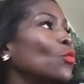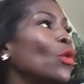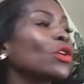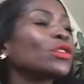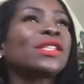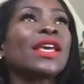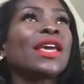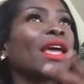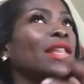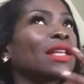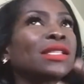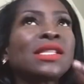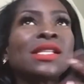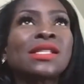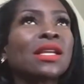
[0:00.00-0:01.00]
Well, see, and
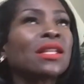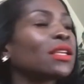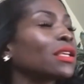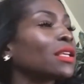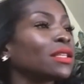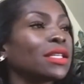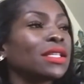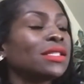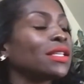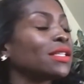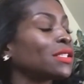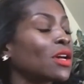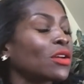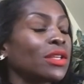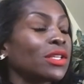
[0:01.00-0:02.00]
this is
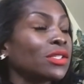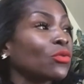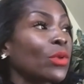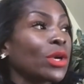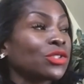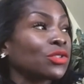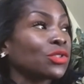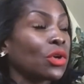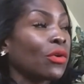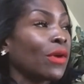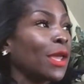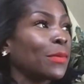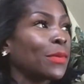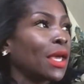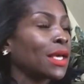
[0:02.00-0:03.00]
these questions are
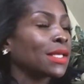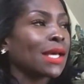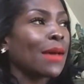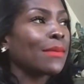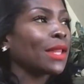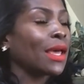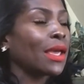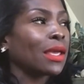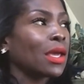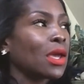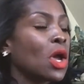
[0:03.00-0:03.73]
great because I'm like,